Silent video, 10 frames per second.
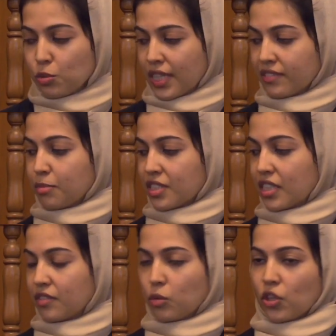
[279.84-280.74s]
would have
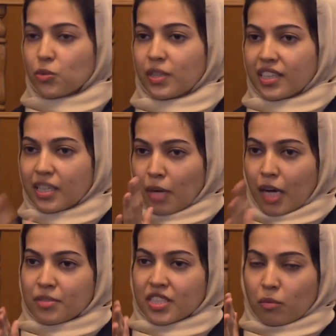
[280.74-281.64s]
observed, was when the
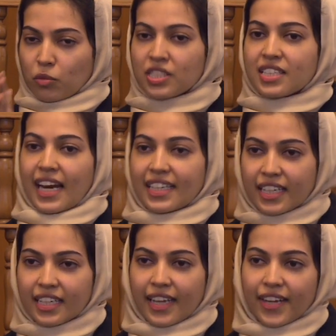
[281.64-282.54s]
Imam Sahib was
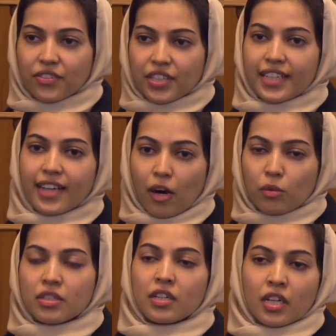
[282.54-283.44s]
standing and reading
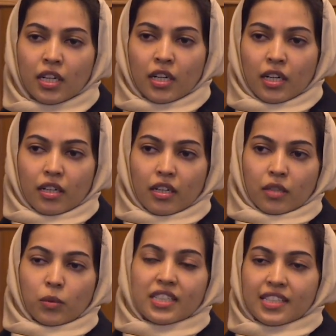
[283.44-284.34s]
out
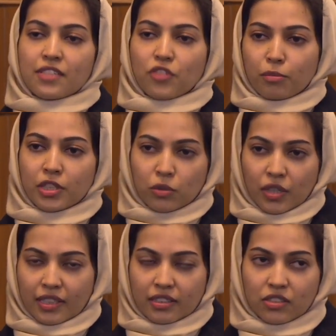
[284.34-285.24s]
verses from the
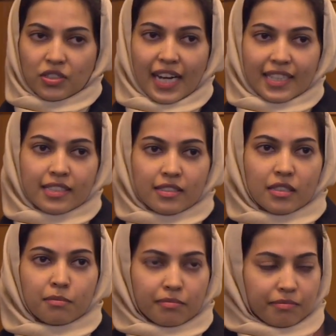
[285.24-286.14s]
Quran. So that is
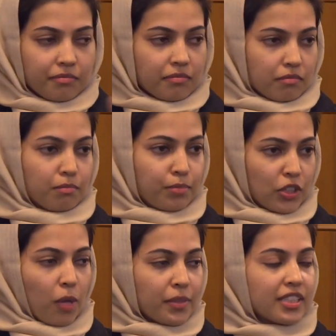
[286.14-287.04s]
the
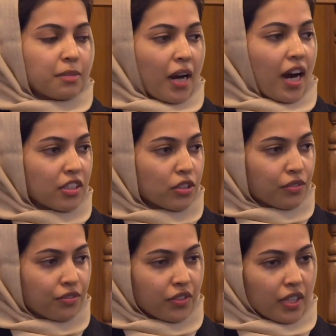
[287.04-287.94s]
predominant part of
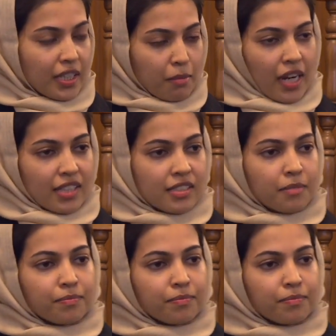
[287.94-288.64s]
namaz.